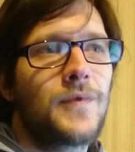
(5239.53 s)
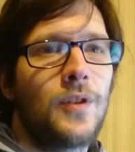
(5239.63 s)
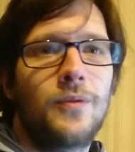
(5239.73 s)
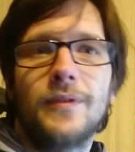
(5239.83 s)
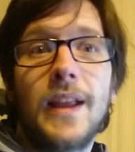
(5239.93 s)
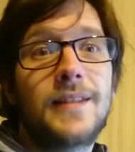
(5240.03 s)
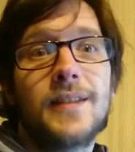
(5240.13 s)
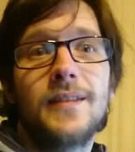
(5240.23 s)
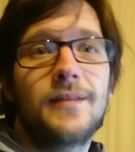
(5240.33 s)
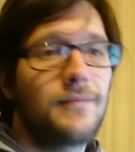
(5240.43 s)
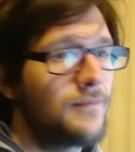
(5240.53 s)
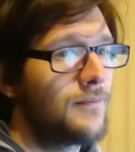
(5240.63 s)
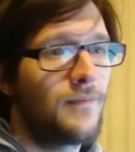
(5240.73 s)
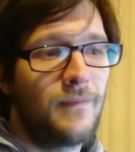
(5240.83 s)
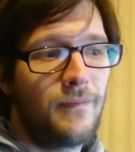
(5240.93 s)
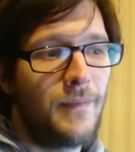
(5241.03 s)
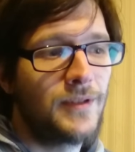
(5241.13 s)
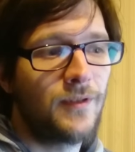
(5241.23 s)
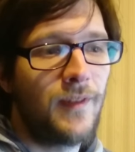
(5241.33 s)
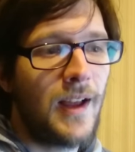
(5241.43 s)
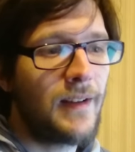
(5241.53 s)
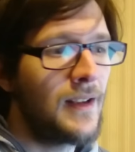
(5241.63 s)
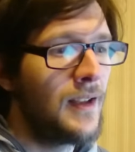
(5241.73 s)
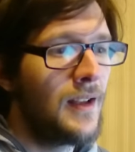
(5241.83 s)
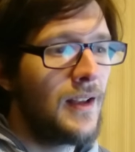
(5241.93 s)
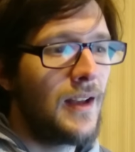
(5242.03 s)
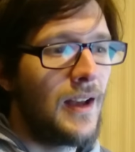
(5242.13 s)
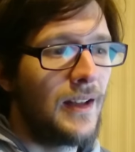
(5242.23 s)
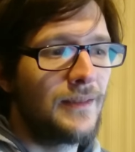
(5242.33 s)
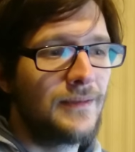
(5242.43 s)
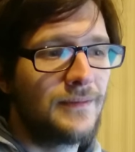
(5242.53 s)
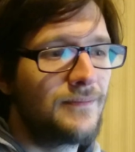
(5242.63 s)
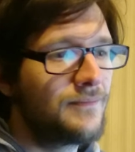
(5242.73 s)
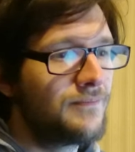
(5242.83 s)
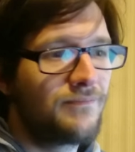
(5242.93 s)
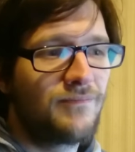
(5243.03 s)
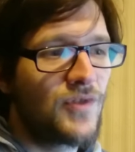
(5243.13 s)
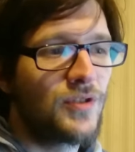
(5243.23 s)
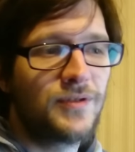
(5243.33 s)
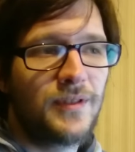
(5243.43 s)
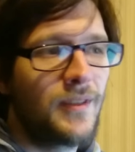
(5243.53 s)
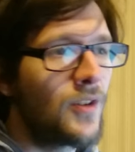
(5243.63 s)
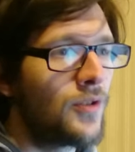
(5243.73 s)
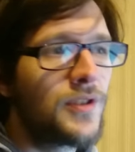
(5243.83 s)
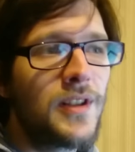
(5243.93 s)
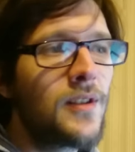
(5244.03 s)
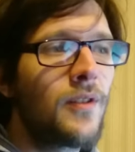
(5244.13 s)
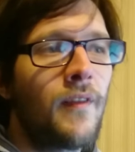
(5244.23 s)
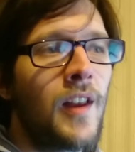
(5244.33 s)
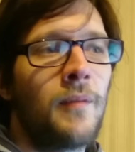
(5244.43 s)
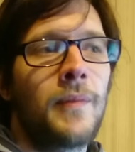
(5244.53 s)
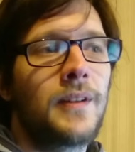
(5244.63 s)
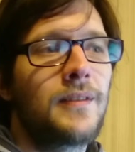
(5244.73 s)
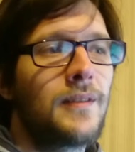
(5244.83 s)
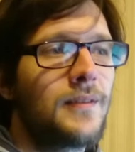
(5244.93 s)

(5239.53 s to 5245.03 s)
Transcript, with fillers: so that's it best of luck and just continue development